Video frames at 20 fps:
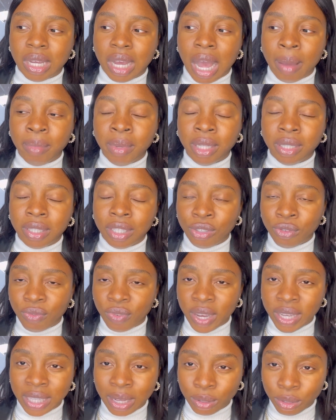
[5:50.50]
I mean, did you
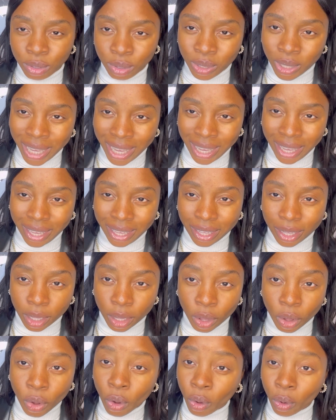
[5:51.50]
find out today?
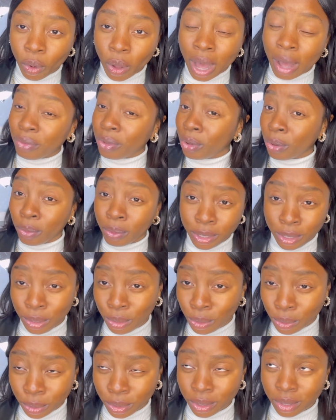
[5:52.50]
Or have you always
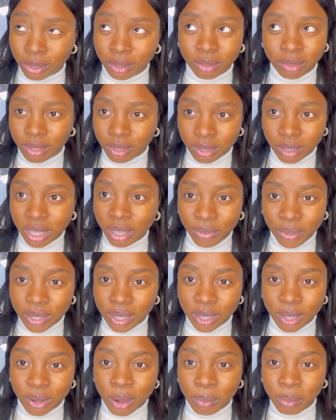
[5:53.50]
known? Leave it
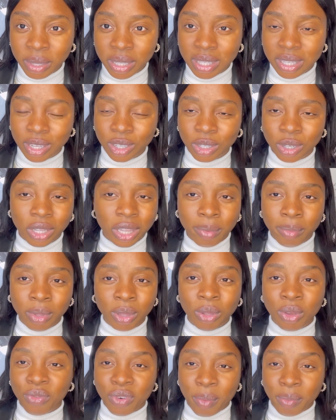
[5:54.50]
in the comment section. Let me
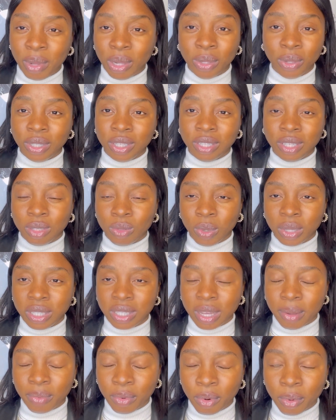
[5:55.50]
know if I'm alone in this
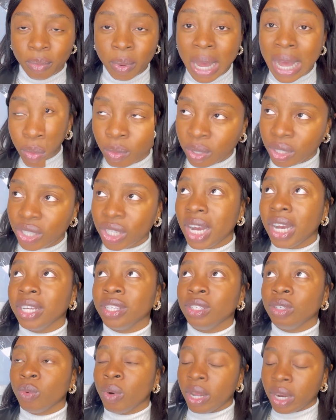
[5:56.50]
WhatsApp group. I wish I
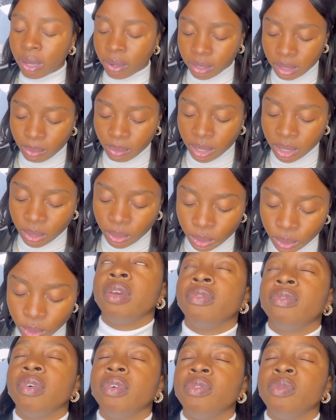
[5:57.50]
knew while I was in medical school,
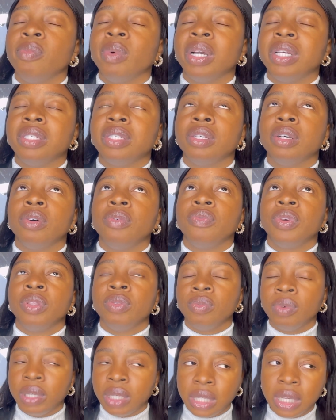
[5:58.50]
involving myself
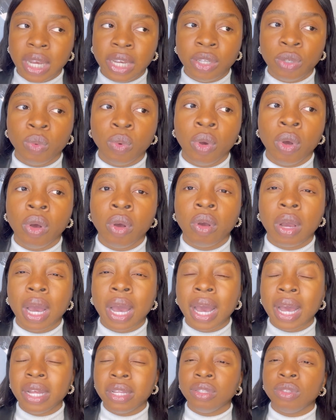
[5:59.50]
in research work
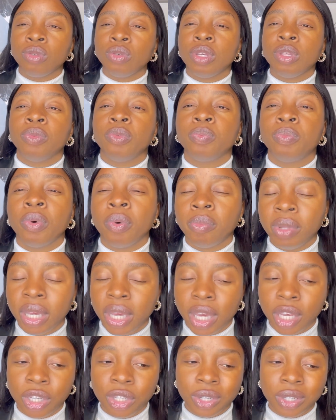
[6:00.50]
and doing
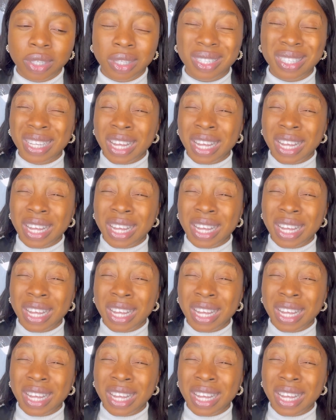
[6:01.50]
publications.